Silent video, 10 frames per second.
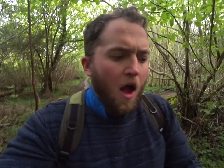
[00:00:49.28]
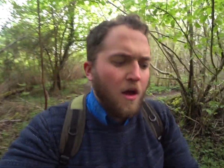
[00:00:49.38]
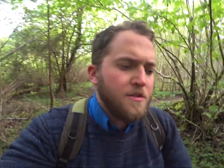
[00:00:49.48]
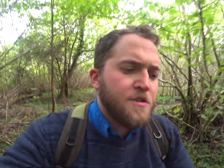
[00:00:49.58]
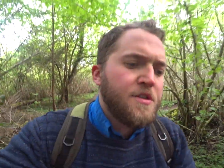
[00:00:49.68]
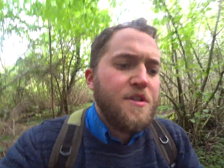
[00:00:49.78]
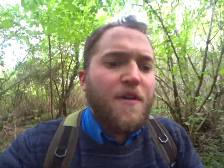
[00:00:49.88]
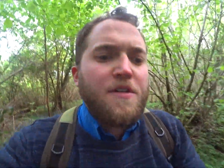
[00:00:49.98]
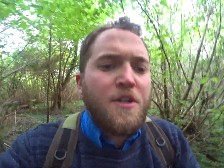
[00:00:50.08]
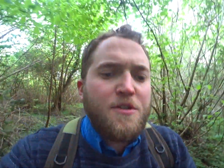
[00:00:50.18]
Hundreds of
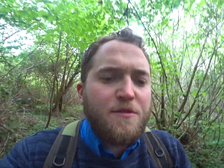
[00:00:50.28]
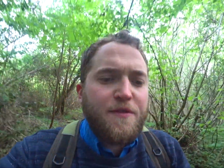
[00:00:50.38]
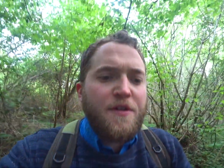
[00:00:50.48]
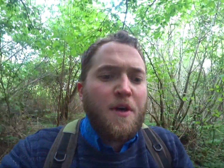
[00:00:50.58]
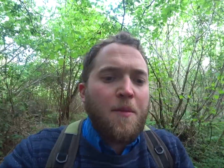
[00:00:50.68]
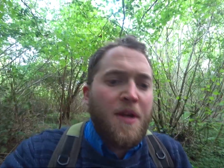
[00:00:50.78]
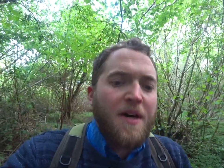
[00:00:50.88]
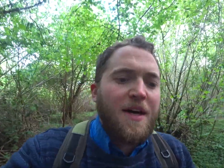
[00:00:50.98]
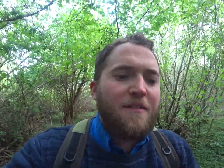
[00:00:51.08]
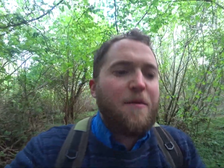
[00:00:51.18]
unusual phenomena
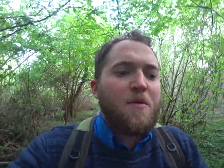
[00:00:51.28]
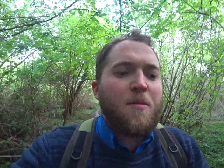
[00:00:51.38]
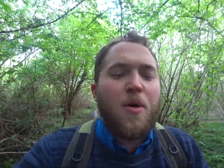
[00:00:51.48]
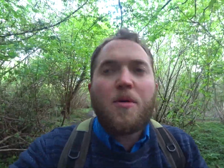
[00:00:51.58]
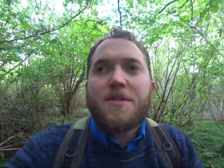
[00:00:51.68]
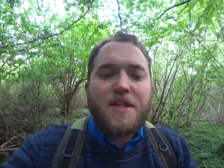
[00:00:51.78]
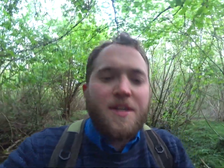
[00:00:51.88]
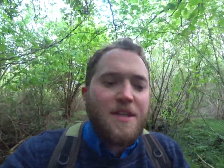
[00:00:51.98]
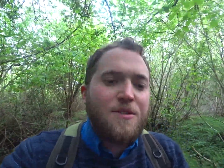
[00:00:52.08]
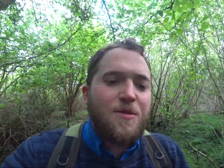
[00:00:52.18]
have been reported
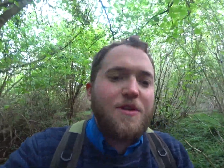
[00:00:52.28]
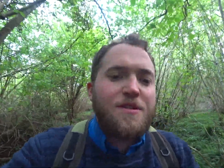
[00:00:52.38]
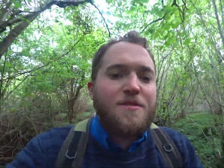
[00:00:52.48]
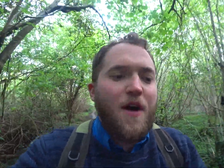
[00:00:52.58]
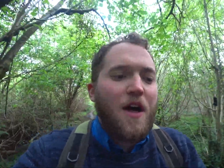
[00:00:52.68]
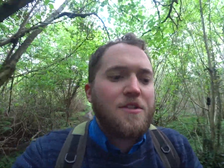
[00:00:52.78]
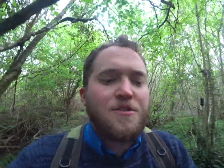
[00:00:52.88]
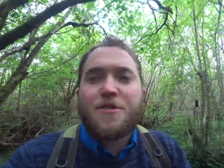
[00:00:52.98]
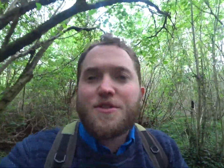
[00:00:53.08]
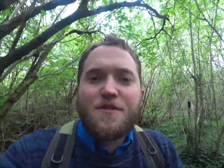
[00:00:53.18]
in these woods for
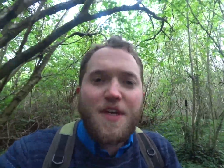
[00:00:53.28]
hundreds of